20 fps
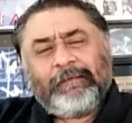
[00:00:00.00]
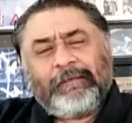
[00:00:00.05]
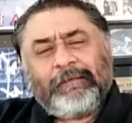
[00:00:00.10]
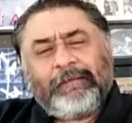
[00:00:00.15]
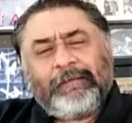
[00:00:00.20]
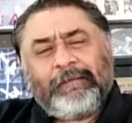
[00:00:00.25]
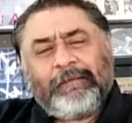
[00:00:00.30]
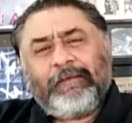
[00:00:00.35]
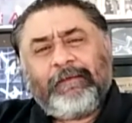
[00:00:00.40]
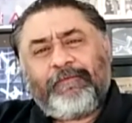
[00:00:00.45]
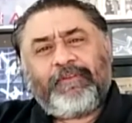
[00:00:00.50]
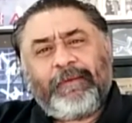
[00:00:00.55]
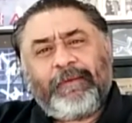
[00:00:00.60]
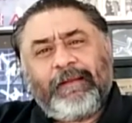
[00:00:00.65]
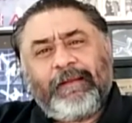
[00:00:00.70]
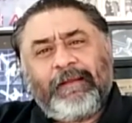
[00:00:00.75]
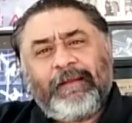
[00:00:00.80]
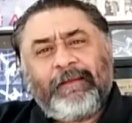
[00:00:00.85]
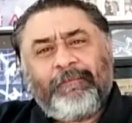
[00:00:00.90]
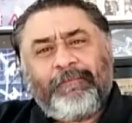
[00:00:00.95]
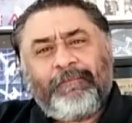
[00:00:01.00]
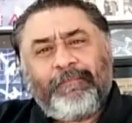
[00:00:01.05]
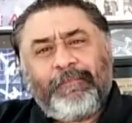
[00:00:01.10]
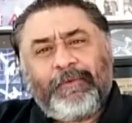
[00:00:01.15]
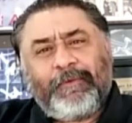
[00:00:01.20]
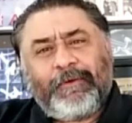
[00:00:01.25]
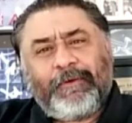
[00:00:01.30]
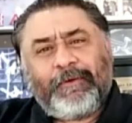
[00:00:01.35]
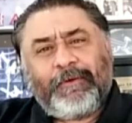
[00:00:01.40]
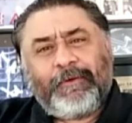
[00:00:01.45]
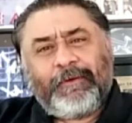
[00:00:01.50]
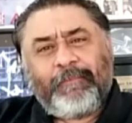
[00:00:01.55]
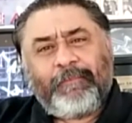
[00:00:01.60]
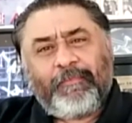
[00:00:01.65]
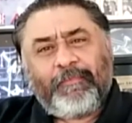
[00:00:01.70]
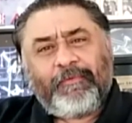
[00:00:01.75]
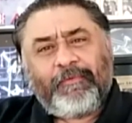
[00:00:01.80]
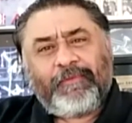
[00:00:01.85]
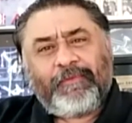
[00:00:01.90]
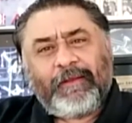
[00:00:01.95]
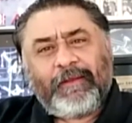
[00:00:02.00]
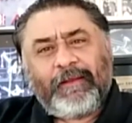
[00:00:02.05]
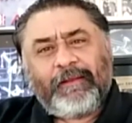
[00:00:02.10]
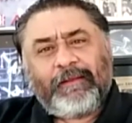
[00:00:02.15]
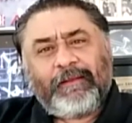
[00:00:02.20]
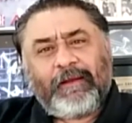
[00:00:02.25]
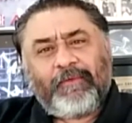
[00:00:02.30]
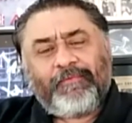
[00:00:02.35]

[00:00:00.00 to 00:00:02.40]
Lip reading: They forged my name on a paper stating